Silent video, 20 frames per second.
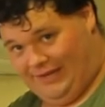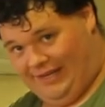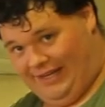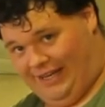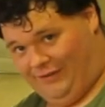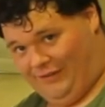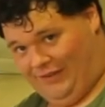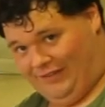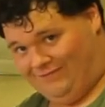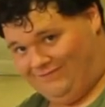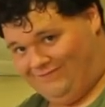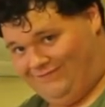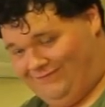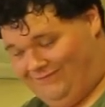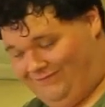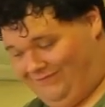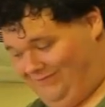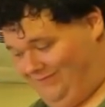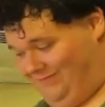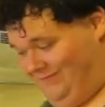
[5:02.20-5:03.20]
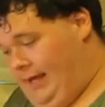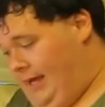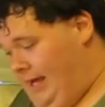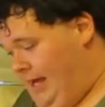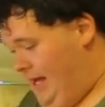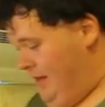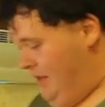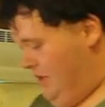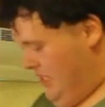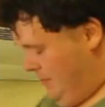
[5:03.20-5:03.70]
in the oven.
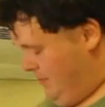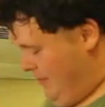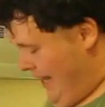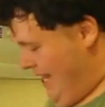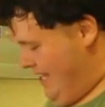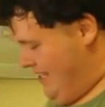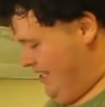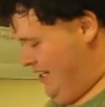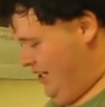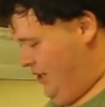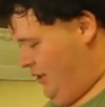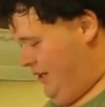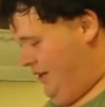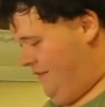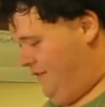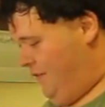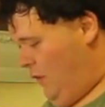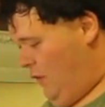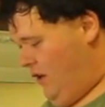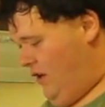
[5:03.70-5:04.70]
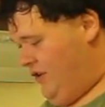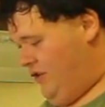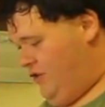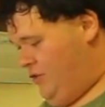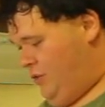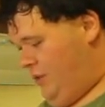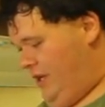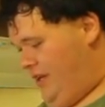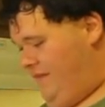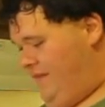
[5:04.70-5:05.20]
This pie is gonna go in a
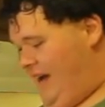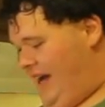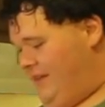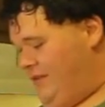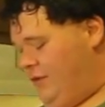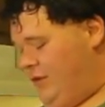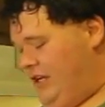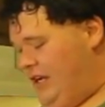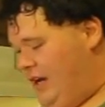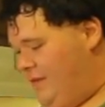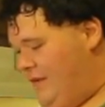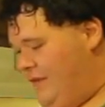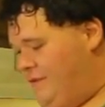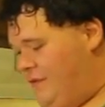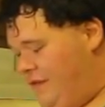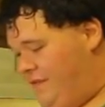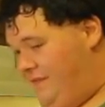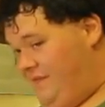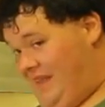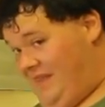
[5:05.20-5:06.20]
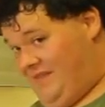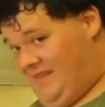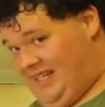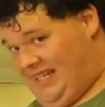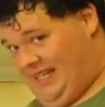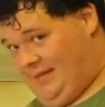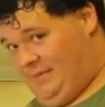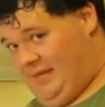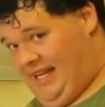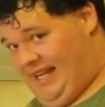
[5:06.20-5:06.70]
425 degree oven for
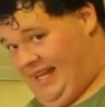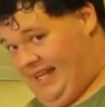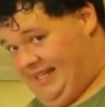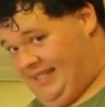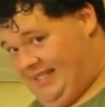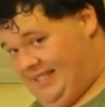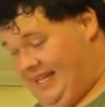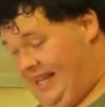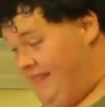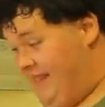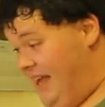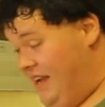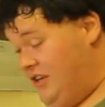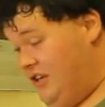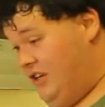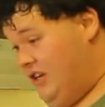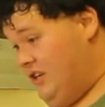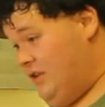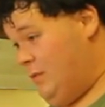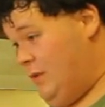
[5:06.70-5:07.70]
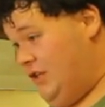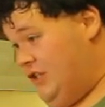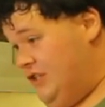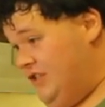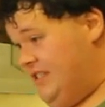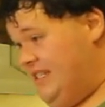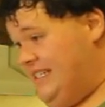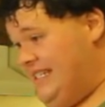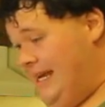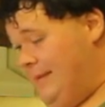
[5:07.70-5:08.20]
15 minutes. Then you're gonna
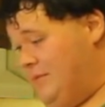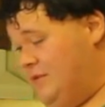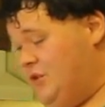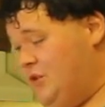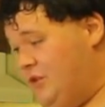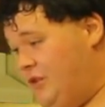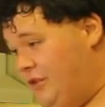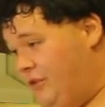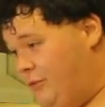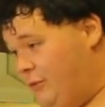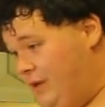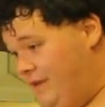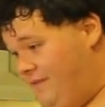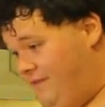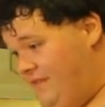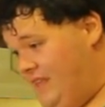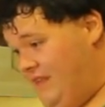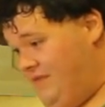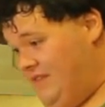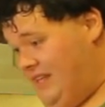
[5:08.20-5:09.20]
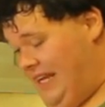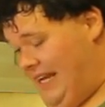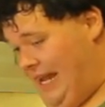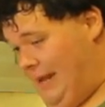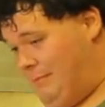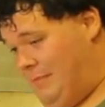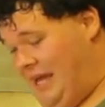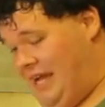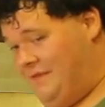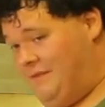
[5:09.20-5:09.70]
reduce the temperature to 350
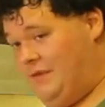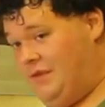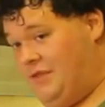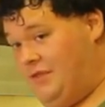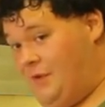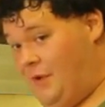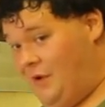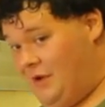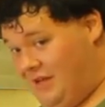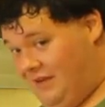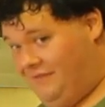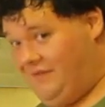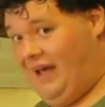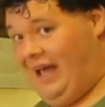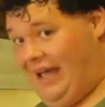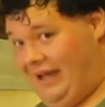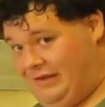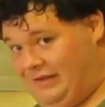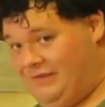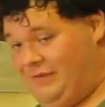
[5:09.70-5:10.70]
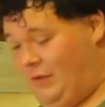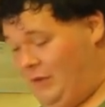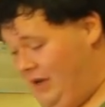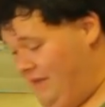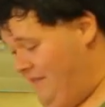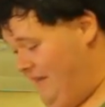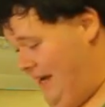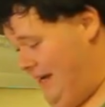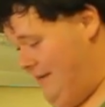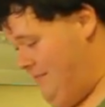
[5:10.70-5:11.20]
and bake for 35 to
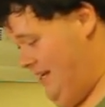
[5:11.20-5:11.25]
45